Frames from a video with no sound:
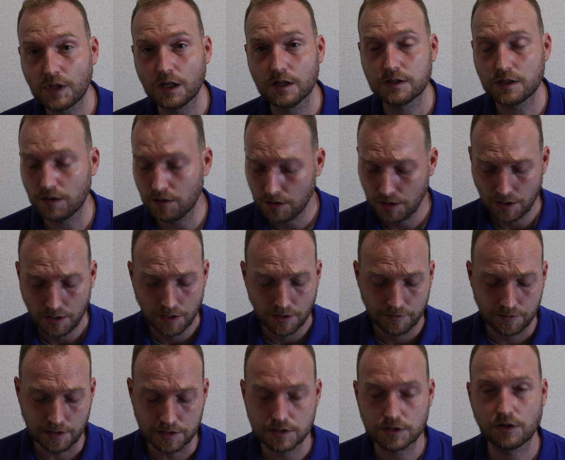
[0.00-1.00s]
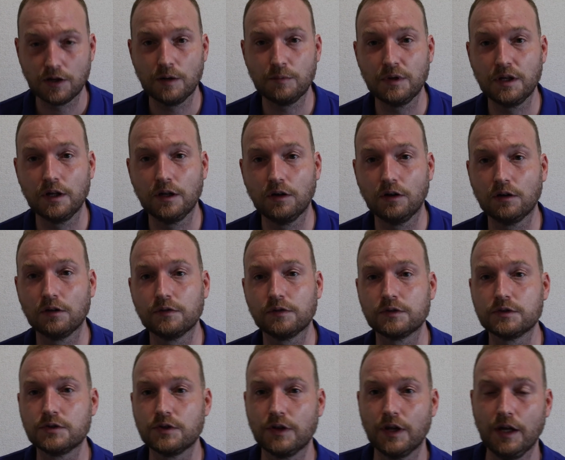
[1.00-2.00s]
So that's gonna be all
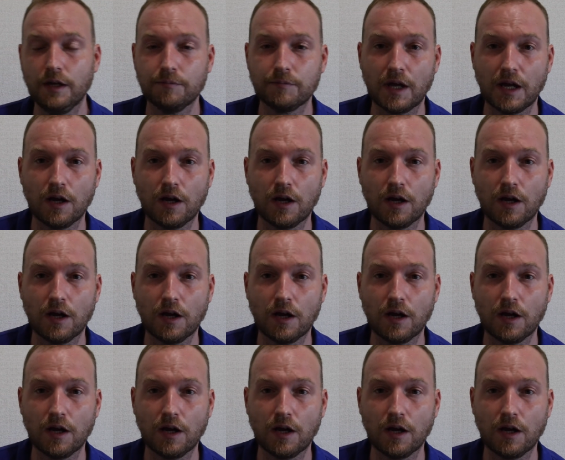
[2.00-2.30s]
for today.